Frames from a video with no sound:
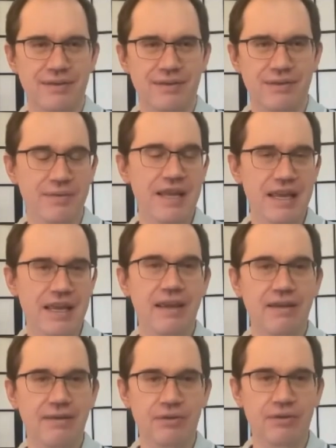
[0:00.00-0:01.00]
to
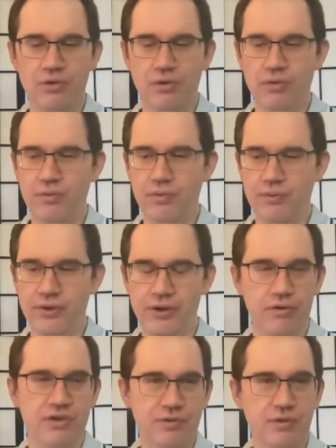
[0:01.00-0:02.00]
me, who
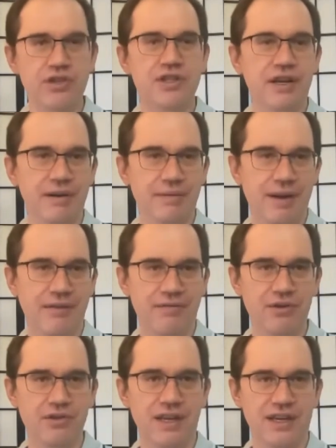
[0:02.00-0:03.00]
was fortunate in my
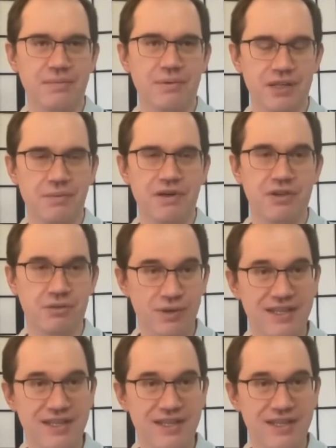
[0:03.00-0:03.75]
first XP experience,